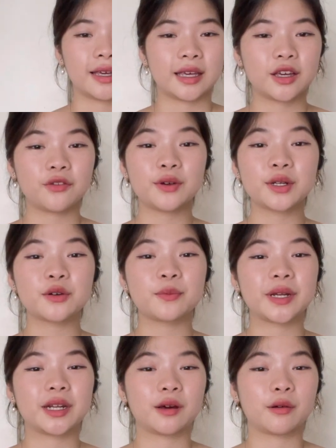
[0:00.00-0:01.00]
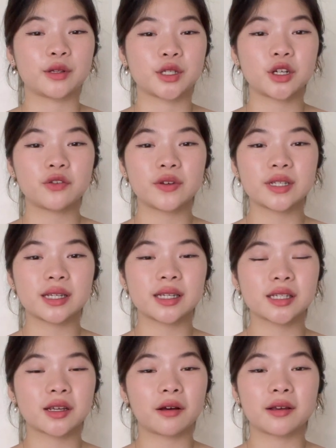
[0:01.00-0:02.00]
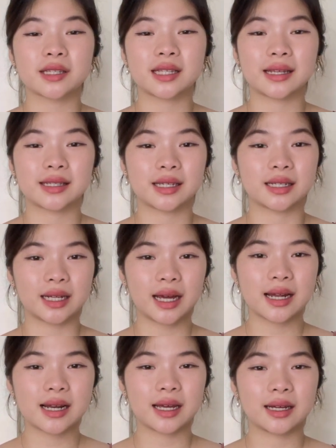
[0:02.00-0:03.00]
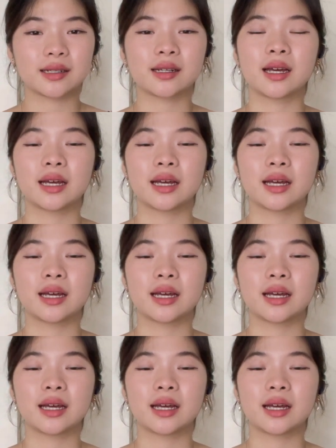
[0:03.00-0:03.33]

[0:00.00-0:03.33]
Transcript: Even though medical services cost less in Thailand,